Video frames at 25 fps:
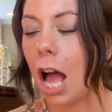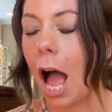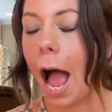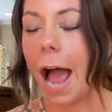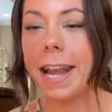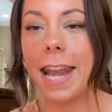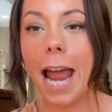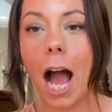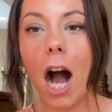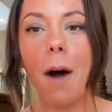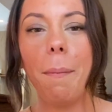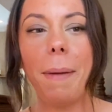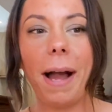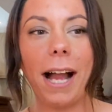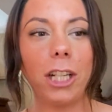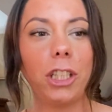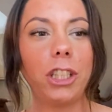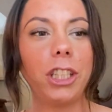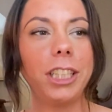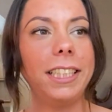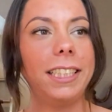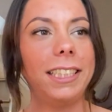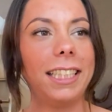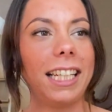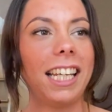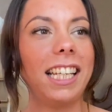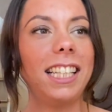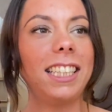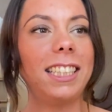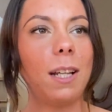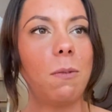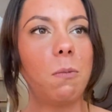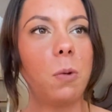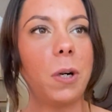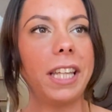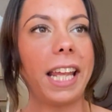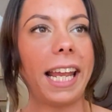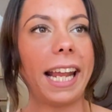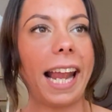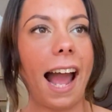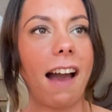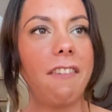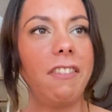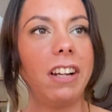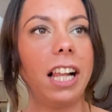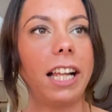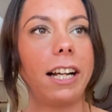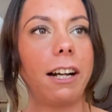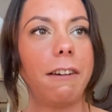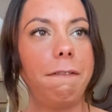And now I'm actually seeing someone like having like